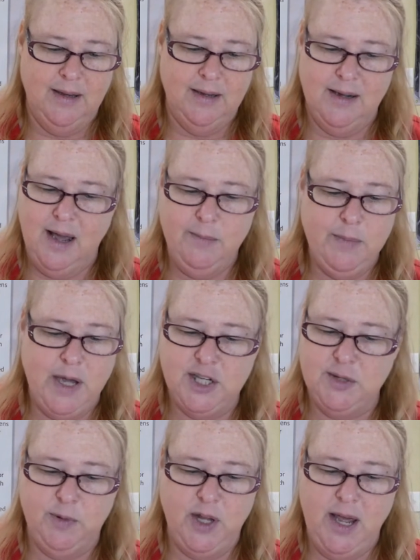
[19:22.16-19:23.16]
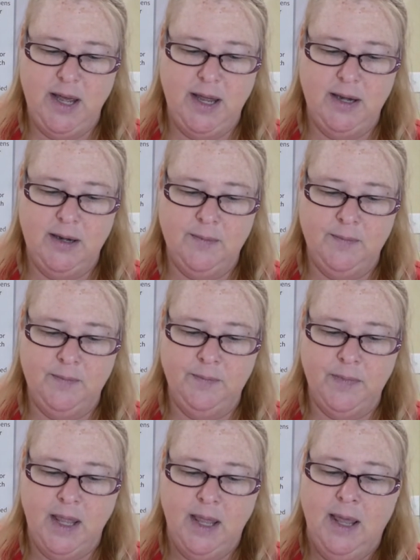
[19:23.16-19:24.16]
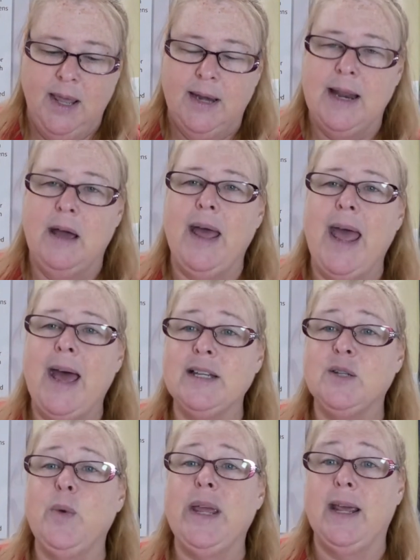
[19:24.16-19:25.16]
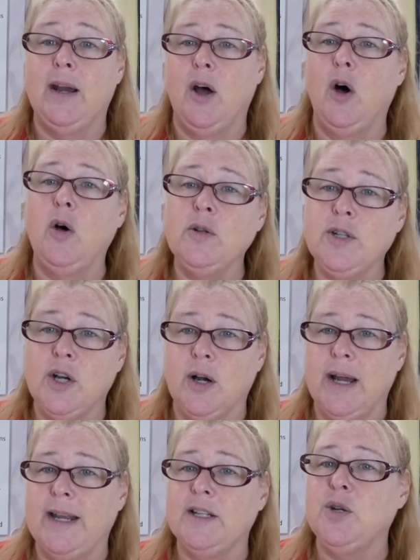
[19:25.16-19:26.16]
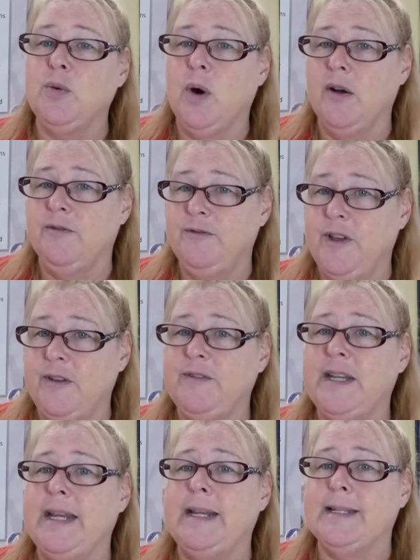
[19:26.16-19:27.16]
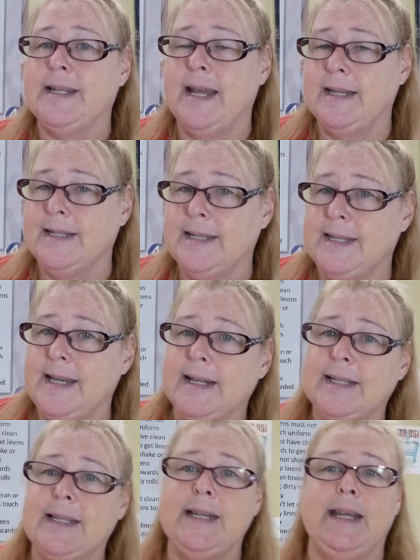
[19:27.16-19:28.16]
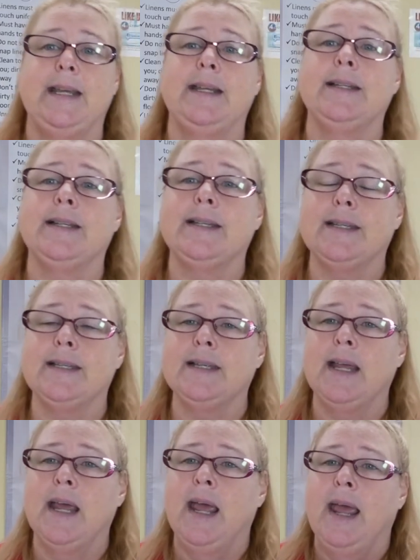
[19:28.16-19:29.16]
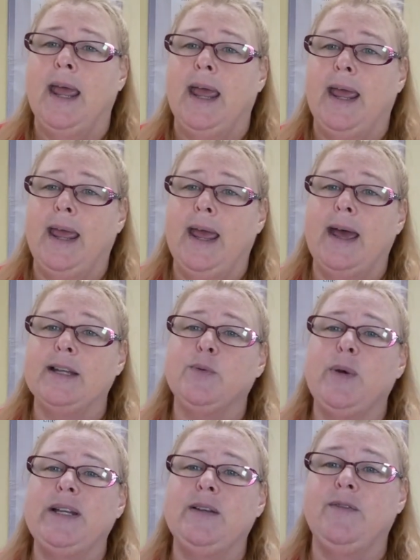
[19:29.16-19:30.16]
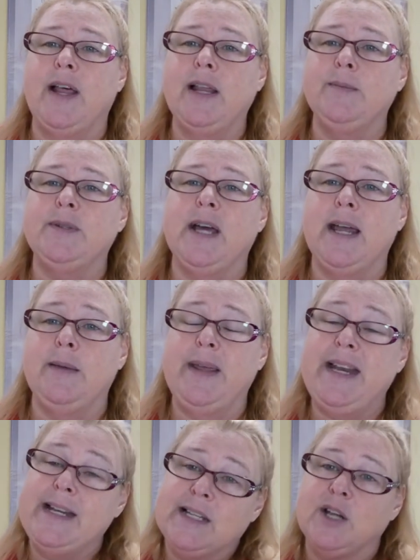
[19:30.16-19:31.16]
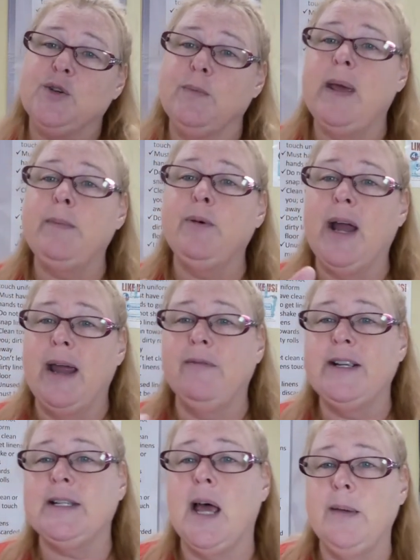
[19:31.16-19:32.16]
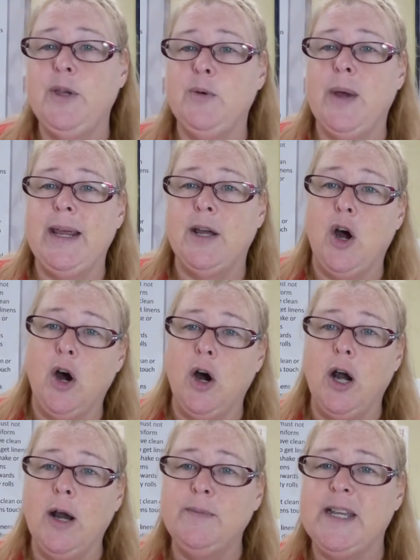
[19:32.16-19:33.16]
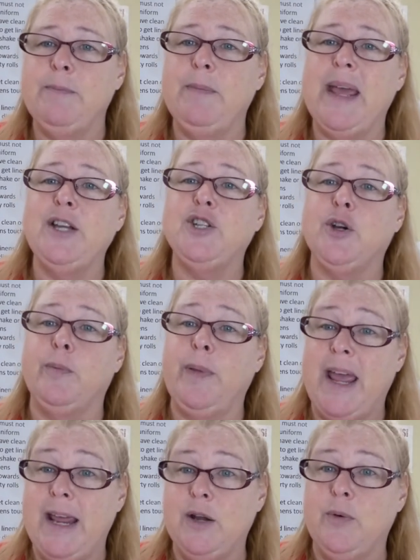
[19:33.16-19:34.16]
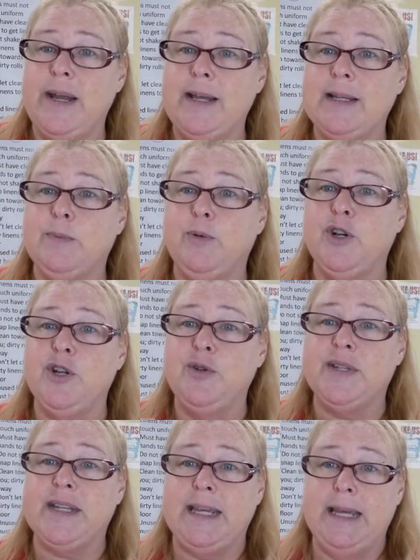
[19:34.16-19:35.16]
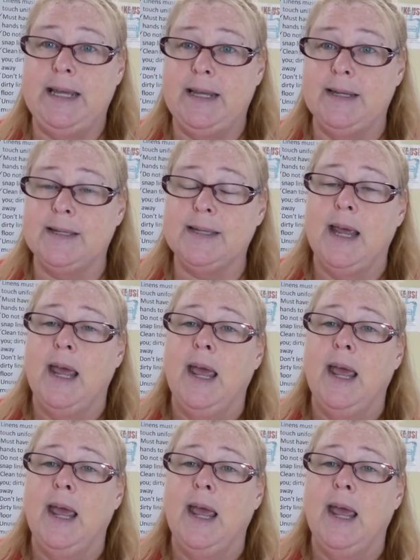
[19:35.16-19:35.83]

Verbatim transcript: Not much blood. Now, as we get older into our fifties and sixties, as we develop diabetes, because remember, every time you ate carbs, it made your pancreas produce keys.